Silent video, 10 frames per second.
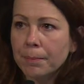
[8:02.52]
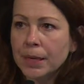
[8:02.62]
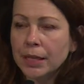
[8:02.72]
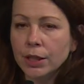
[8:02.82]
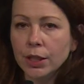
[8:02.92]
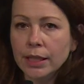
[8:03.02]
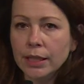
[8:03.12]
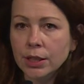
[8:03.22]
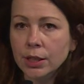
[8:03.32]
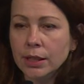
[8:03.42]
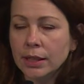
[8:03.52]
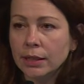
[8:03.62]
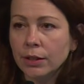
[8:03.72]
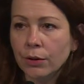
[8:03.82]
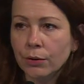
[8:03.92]
Being connected,
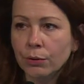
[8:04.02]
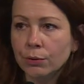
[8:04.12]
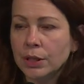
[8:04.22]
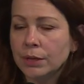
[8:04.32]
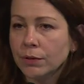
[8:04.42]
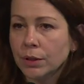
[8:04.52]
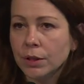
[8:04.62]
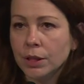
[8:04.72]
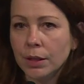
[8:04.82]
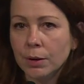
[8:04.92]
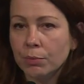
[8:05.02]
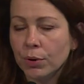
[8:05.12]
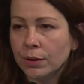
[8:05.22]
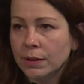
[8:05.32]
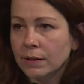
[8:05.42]
it goes through different
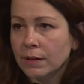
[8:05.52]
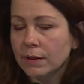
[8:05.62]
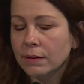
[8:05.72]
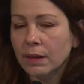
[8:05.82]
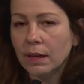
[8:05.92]
processes.